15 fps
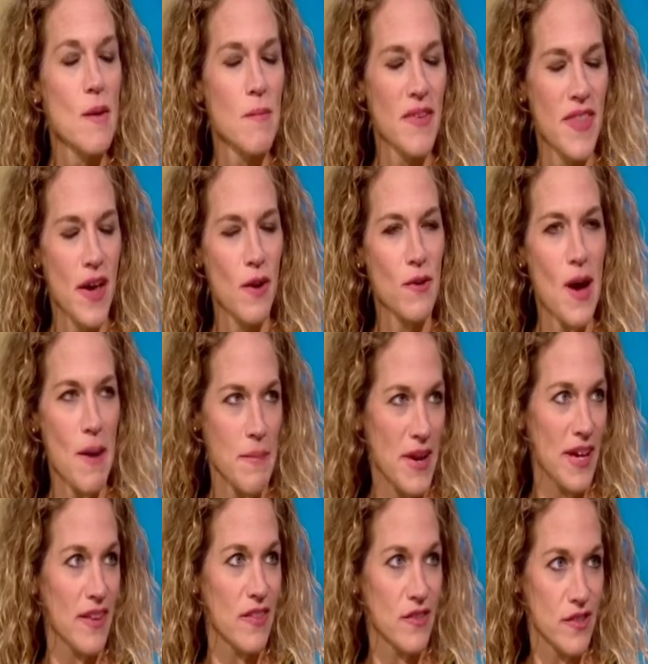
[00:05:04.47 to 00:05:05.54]
but they are not
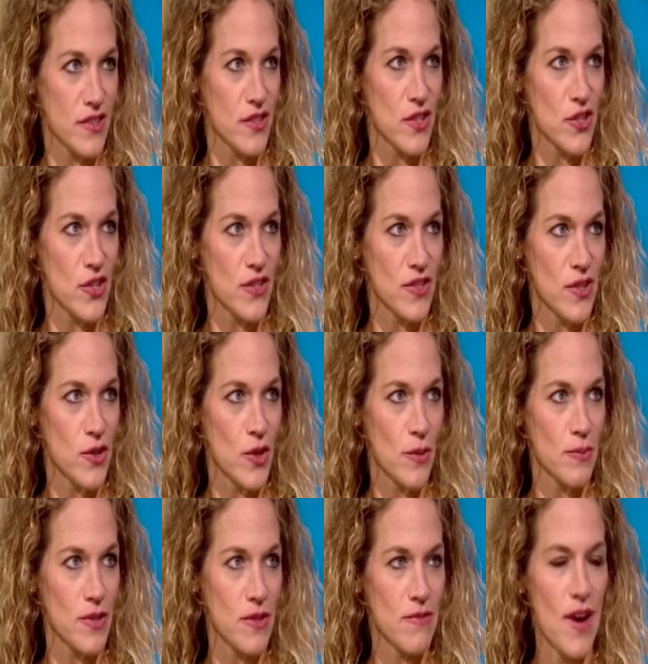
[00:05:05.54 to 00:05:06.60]
making the decisions in
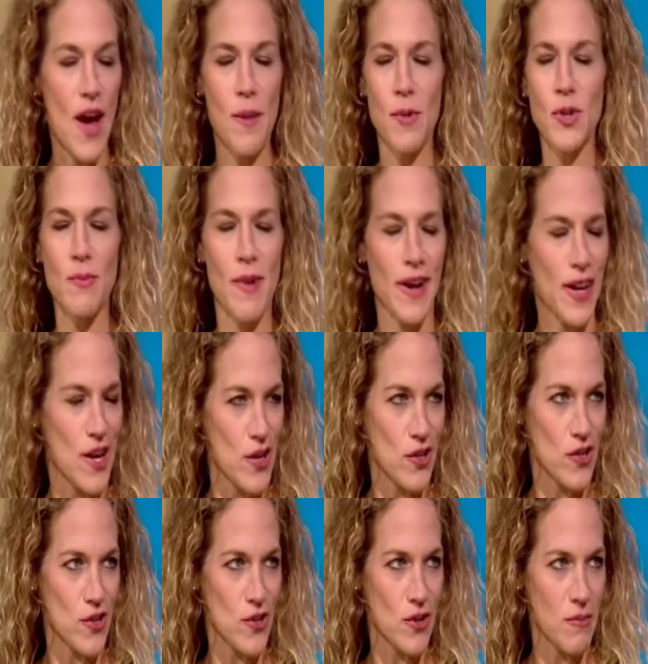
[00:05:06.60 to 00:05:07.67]
terms of how much
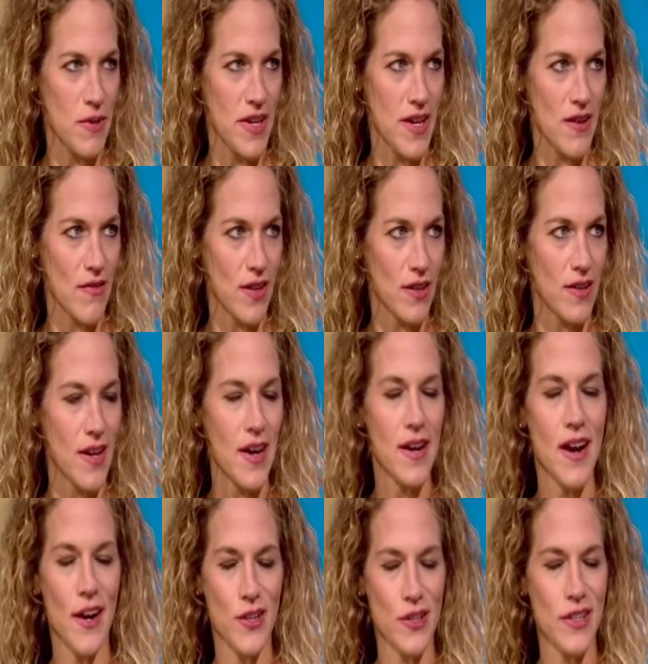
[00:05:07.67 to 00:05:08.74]
medication should be given and
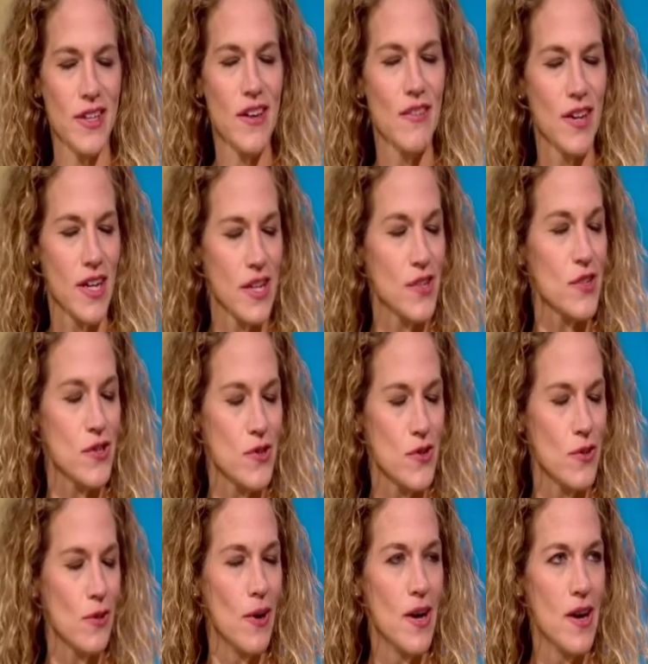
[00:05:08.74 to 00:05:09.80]
actually giving it
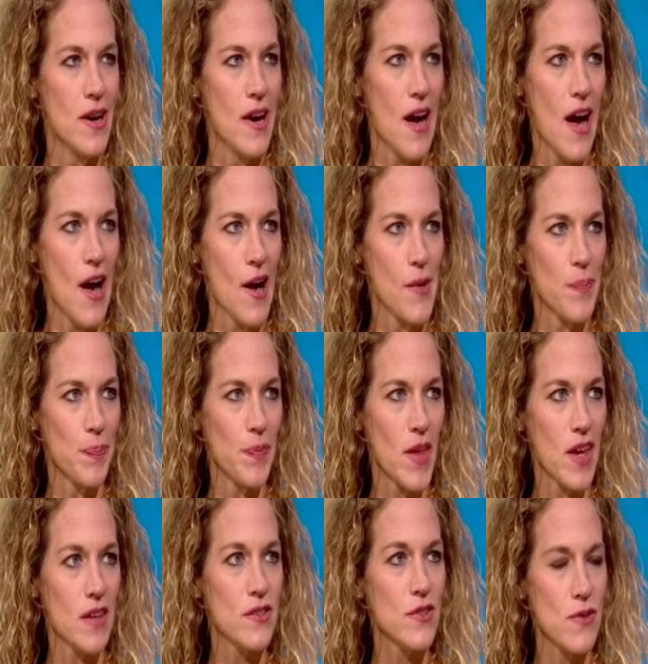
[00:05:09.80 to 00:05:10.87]
to
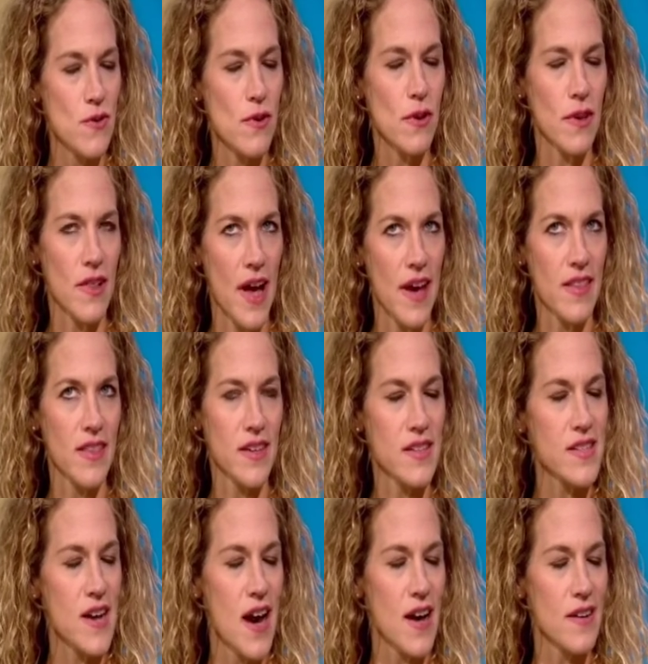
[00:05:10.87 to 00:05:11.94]
their client.
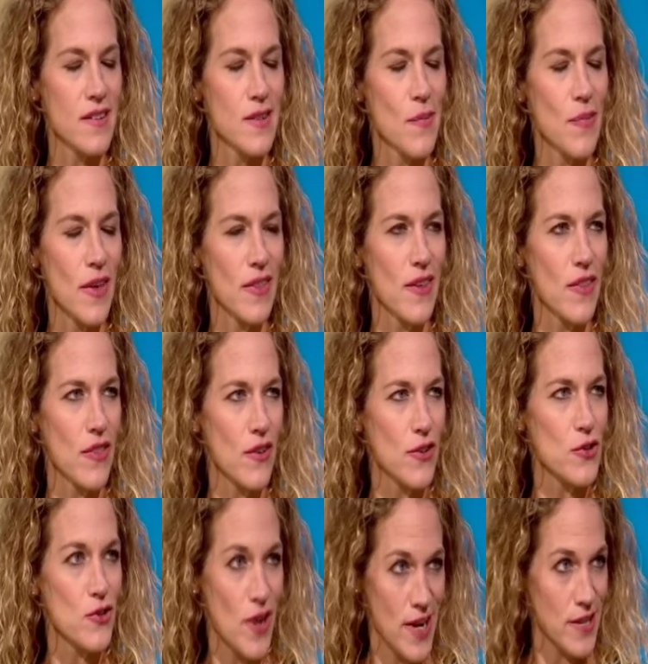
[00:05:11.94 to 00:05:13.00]
That's not something that they're
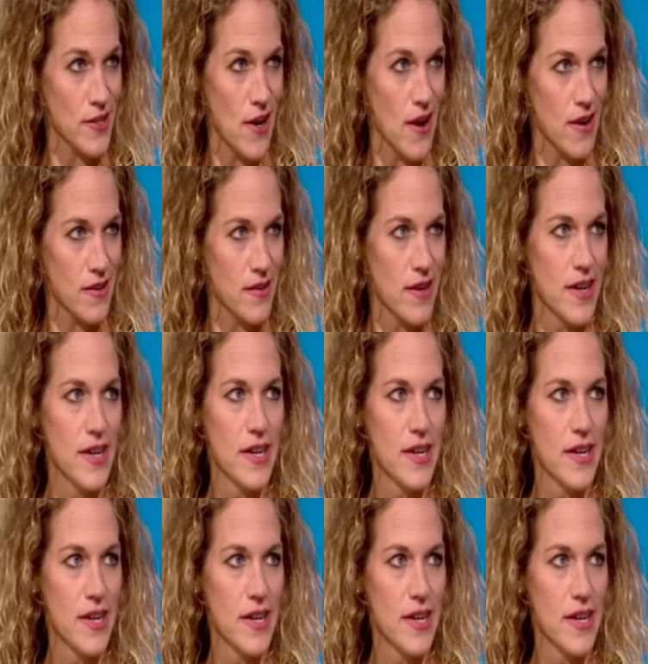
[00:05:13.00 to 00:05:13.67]
trained on,